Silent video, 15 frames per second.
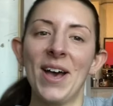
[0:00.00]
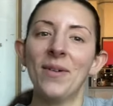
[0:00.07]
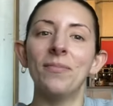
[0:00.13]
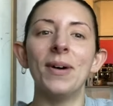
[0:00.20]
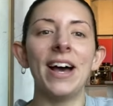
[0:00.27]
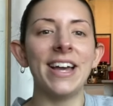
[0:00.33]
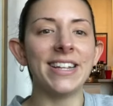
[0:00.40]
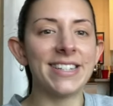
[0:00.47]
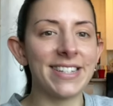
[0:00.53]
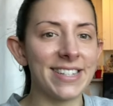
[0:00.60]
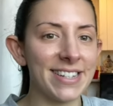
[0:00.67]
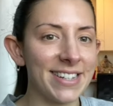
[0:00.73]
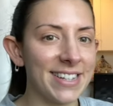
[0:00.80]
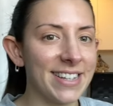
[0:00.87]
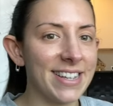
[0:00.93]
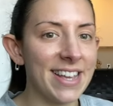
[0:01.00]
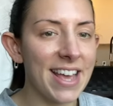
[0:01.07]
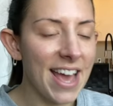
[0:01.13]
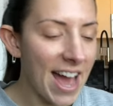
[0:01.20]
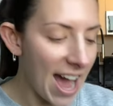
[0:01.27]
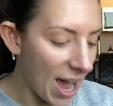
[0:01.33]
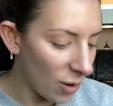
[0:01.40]
But
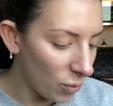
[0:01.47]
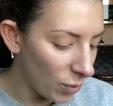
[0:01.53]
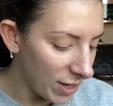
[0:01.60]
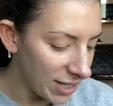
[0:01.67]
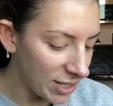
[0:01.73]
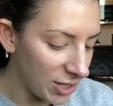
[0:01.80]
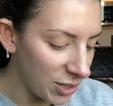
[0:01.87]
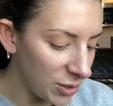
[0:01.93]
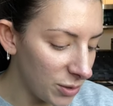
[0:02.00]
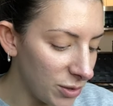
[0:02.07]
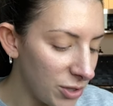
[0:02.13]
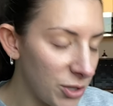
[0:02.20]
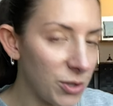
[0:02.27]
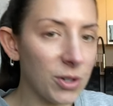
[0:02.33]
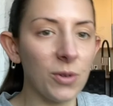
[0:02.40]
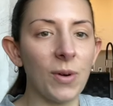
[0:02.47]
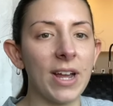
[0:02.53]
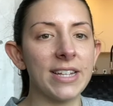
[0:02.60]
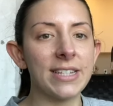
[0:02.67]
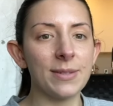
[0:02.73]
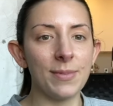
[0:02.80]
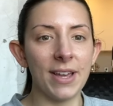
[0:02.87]
I went to Stuart
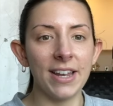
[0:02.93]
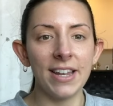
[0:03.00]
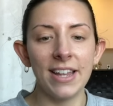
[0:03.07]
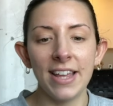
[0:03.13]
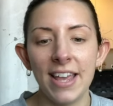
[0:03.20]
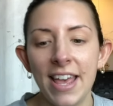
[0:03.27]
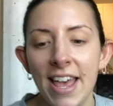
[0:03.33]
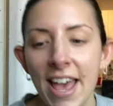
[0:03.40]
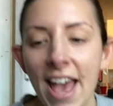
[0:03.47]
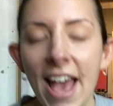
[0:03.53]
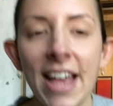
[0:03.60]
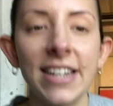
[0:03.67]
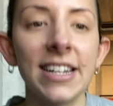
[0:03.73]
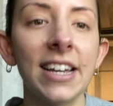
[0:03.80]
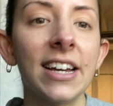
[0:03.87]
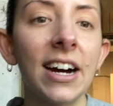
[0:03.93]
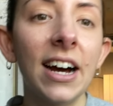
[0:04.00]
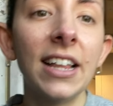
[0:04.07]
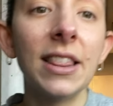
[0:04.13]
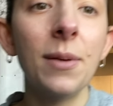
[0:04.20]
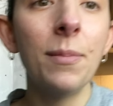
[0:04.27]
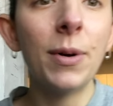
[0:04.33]
Weitzman and I
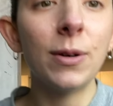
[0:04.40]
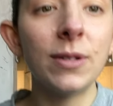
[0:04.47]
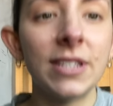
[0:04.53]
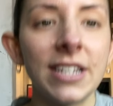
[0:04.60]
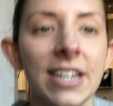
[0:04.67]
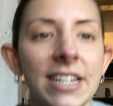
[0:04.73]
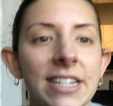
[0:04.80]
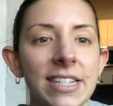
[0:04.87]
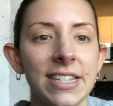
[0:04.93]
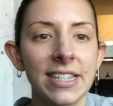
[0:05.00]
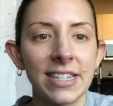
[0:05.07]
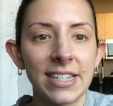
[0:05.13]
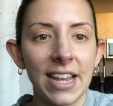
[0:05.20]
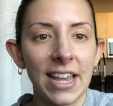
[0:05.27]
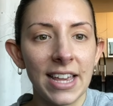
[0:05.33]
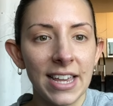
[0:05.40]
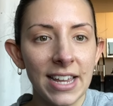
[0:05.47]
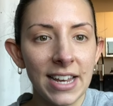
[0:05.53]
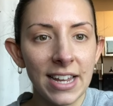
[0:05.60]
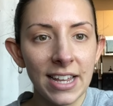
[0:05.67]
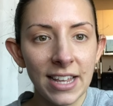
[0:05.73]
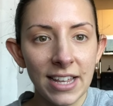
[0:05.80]
got the most
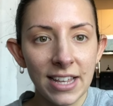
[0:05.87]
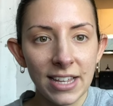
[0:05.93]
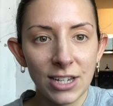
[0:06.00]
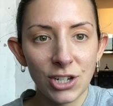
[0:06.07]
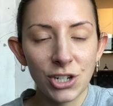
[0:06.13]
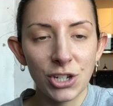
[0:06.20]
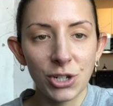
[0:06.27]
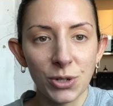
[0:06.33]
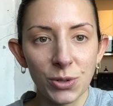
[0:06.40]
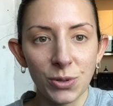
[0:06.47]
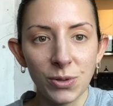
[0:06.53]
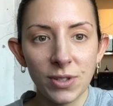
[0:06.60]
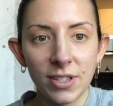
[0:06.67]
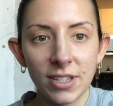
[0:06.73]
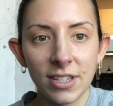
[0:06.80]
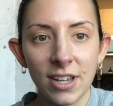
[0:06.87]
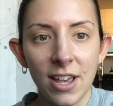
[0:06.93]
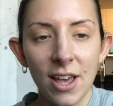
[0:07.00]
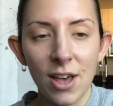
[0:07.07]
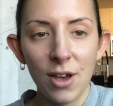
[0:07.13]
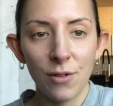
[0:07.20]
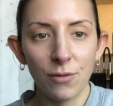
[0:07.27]
insane shoes
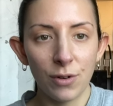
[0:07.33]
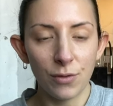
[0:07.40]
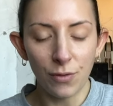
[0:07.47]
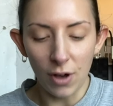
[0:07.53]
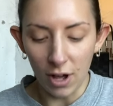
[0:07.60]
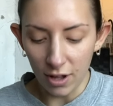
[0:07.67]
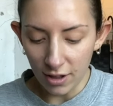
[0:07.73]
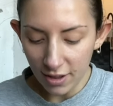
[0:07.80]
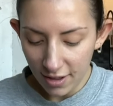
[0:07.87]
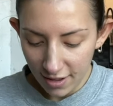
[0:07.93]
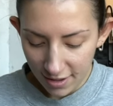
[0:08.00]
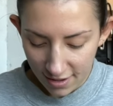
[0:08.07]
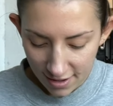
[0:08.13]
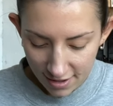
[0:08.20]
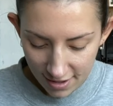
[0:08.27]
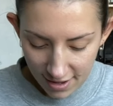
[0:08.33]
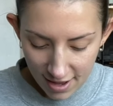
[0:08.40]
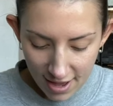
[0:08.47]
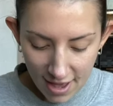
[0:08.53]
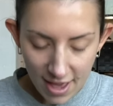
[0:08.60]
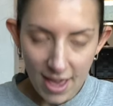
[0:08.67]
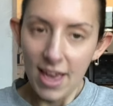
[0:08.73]
for fall.
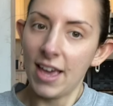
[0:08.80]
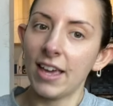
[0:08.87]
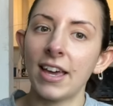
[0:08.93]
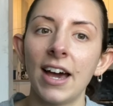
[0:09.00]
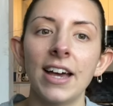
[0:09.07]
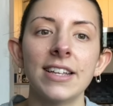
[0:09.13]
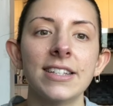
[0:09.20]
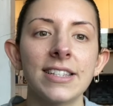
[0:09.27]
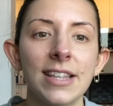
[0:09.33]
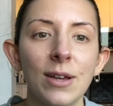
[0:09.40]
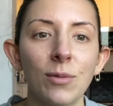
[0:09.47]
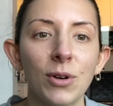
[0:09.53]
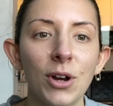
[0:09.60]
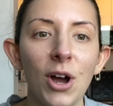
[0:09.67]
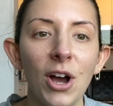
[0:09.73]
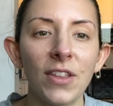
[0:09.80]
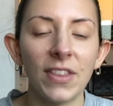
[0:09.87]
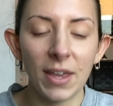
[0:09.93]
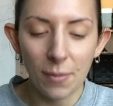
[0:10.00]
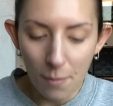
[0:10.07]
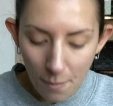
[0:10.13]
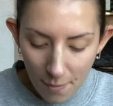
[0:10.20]
And guys, they were on
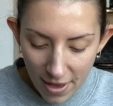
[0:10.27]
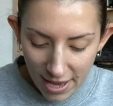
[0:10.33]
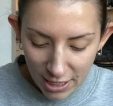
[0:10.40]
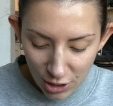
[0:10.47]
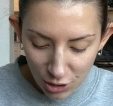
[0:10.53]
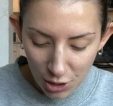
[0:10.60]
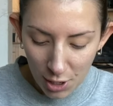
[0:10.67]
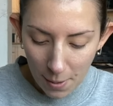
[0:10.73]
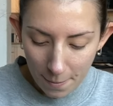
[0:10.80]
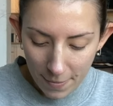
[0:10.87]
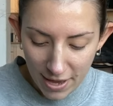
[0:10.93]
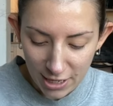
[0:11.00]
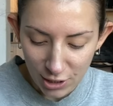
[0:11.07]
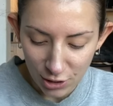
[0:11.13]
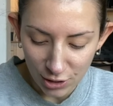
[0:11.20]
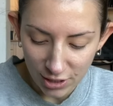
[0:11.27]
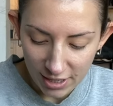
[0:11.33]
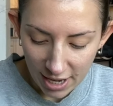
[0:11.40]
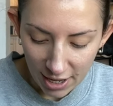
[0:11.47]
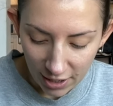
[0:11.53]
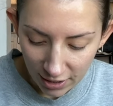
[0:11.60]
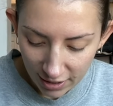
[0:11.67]
like major, major
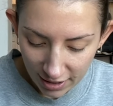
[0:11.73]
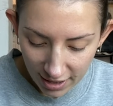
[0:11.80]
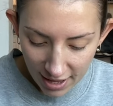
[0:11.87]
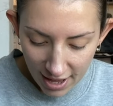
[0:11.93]
sale.